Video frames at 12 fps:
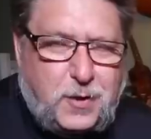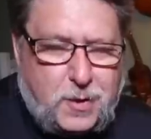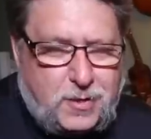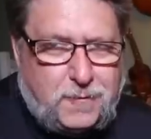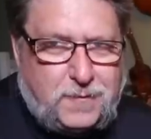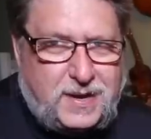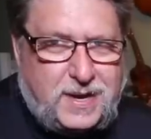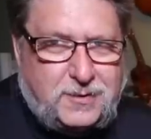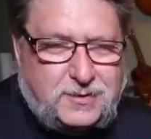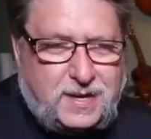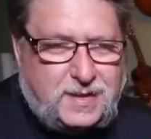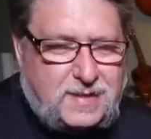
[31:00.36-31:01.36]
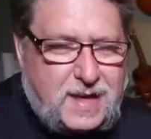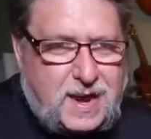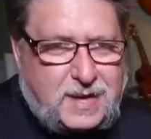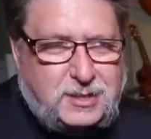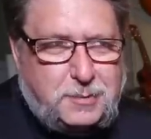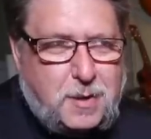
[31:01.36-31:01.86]
a few other videos like
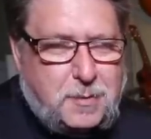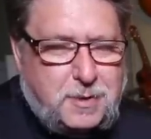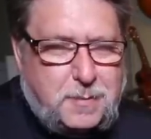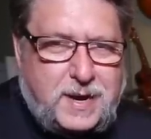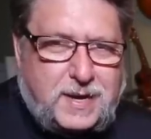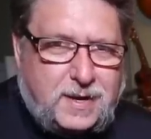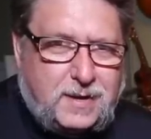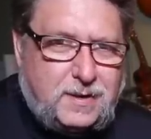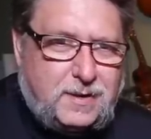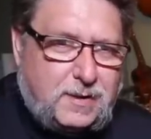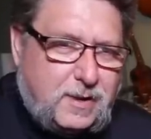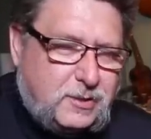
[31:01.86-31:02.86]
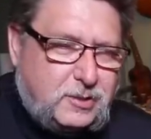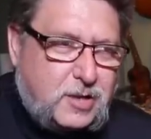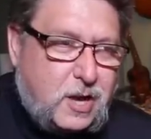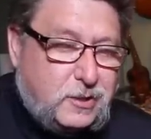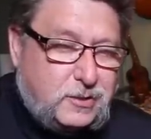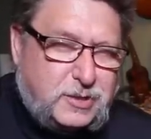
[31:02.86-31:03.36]
that. I should probably make a, a
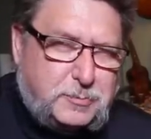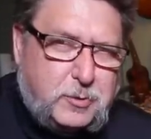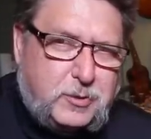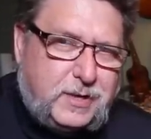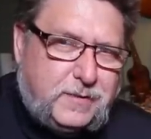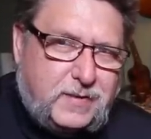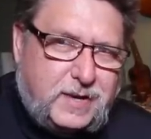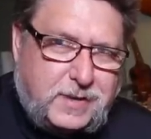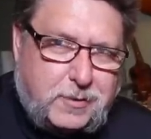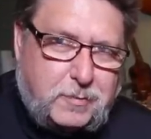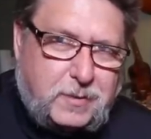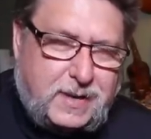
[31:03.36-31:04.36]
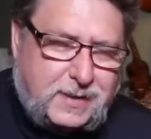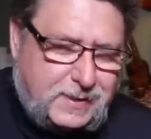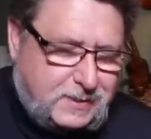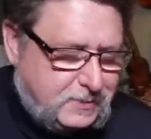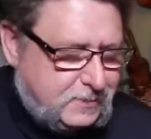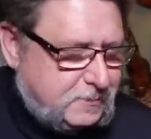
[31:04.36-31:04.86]
Sean's spooky video
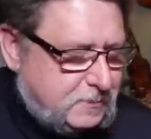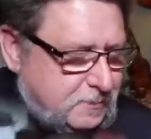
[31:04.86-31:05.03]
playlist.